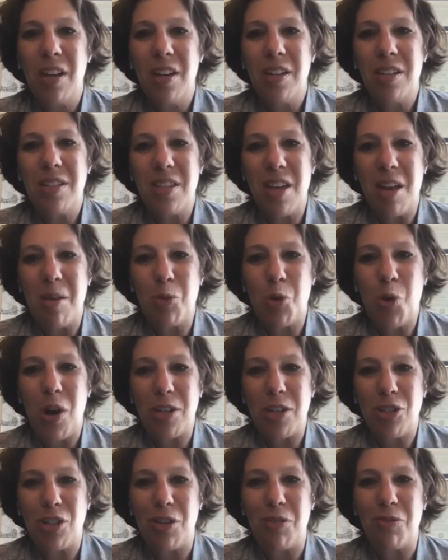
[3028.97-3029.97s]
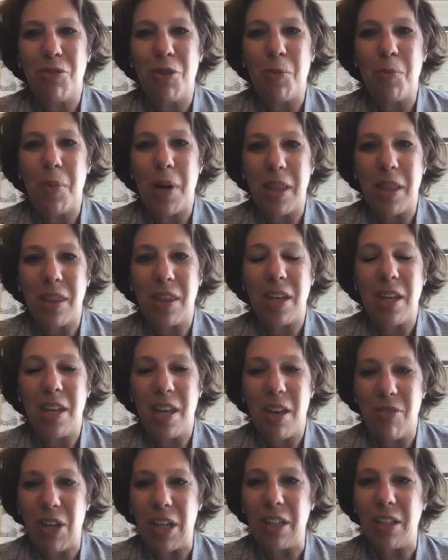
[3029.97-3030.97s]
Same question for monthly
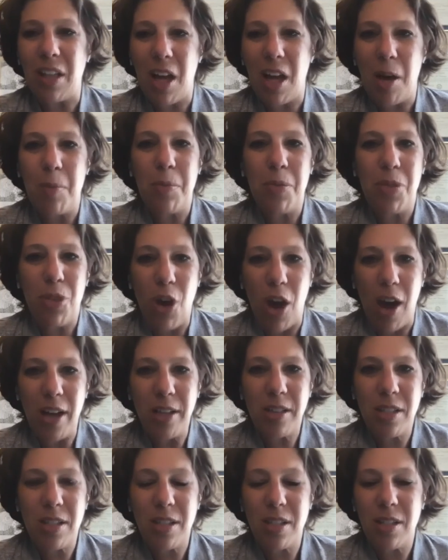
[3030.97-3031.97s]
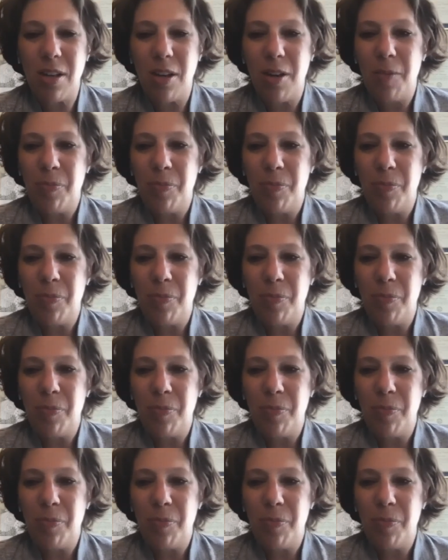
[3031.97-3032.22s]
giving club. Thoughts?